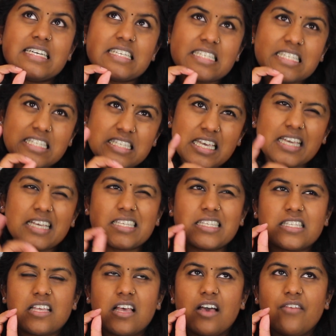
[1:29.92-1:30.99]

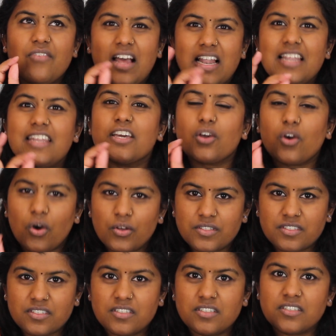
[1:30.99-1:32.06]
6 vowel
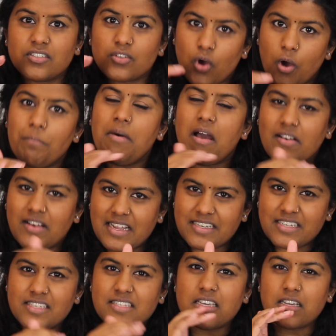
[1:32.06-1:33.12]
consonant compound
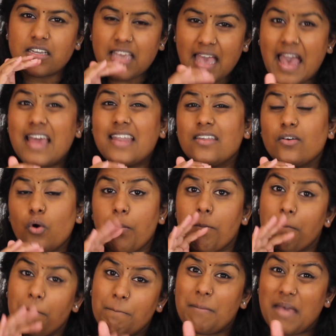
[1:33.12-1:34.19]
letters can
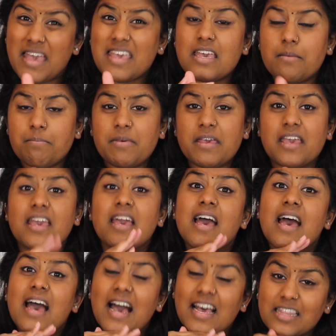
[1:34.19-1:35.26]
or may appear
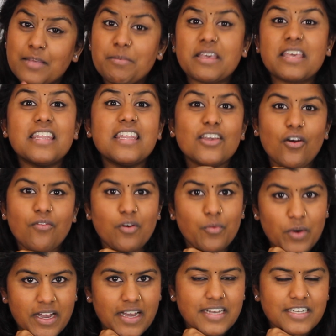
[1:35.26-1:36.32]
at the beginning of a
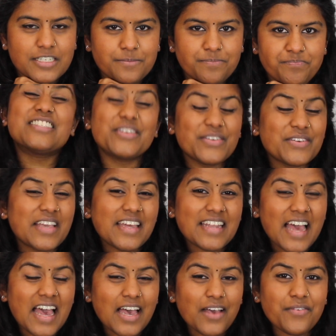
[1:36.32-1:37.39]
word. So you can
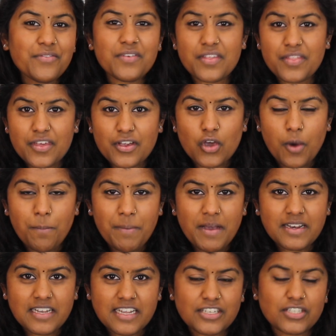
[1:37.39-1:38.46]
have the
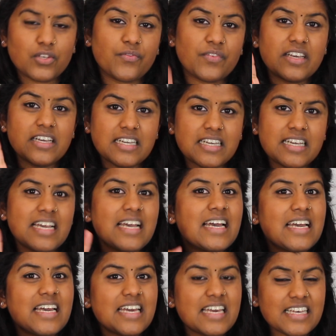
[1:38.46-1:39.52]
compound letters of ik,
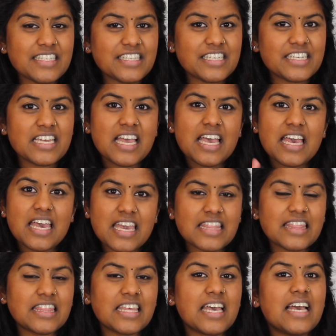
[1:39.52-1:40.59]
ich,
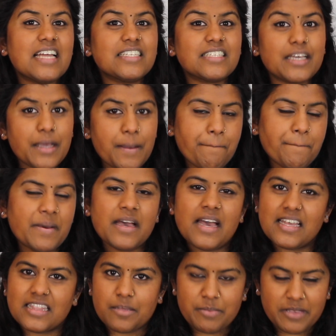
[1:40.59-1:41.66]
it and up
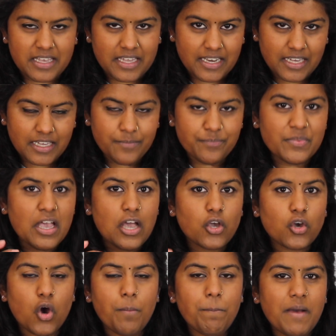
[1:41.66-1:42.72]
at the beginning.
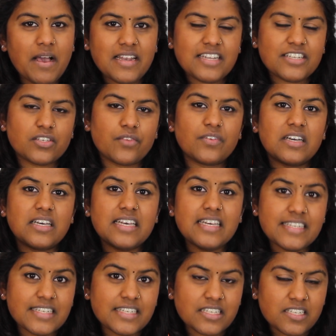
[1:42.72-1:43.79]
Compound letters of
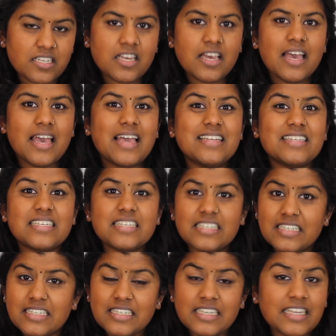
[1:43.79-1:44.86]
it and
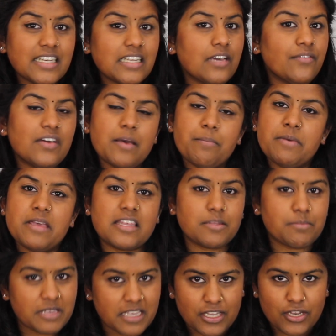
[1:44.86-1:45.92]
ut never appear at the
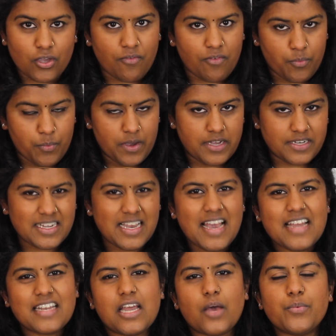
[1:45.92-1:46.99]
beginning of a word.
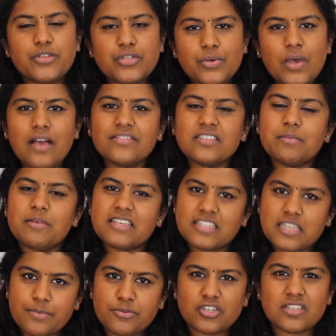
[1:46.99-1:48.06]
Now we do have some
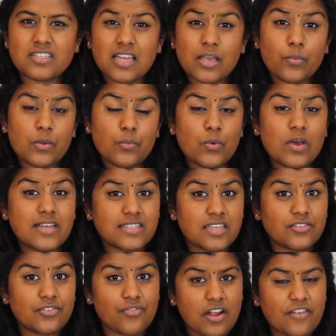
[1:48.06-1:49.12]
exceptions, like when words are
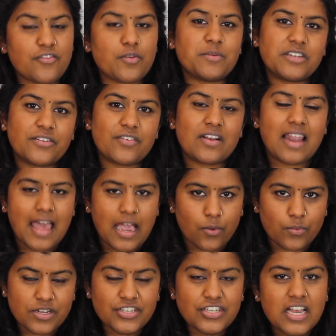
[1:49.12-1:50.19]
derived from a different
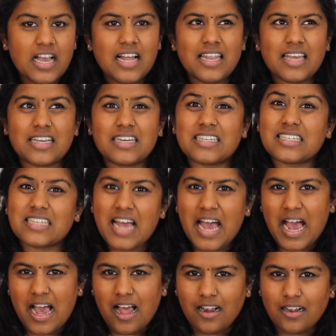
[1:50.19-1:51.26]
language, like
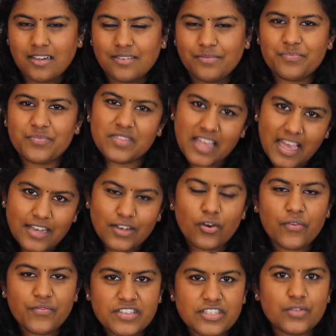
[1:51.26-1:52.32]
ral. Then
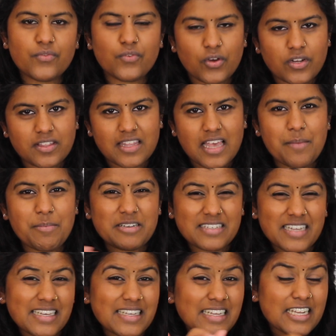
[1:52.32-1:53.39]
obviously you've got it there, but
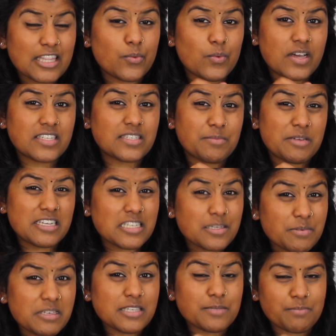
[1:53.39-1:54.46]
technically the word is meant to
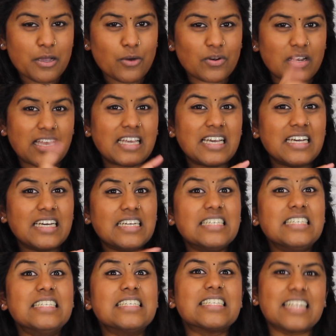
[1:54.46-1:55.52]
be spelled like
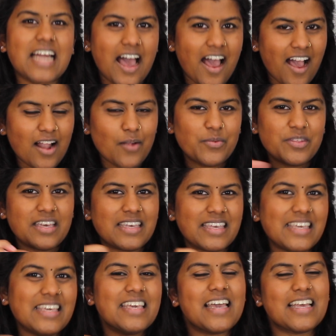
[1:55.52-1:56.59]
ral with an
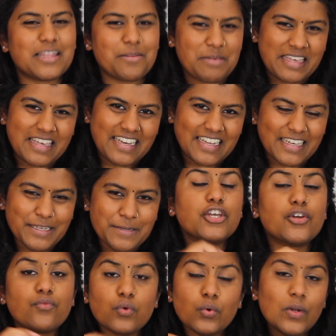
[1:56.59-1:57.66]
I at the beginning.
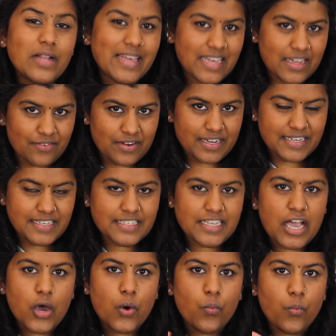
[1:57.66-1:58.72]
The rule here is
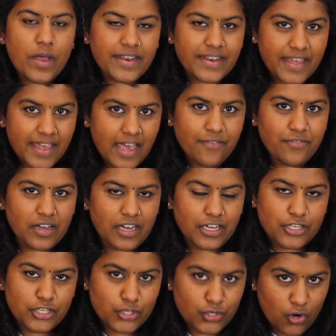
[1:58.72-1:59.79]
whenever
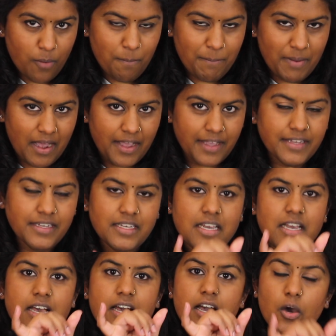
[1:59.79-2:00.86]
you combine
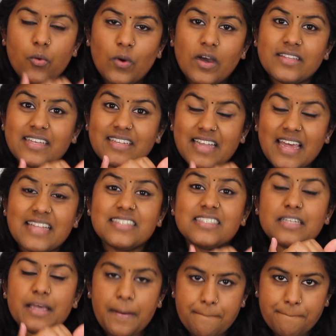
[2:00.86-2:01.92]
a word that ends
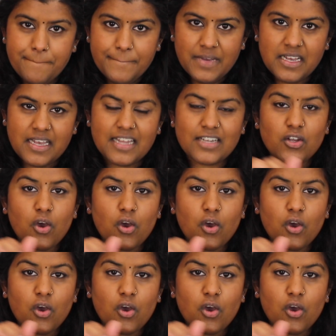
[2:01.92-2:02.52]
in and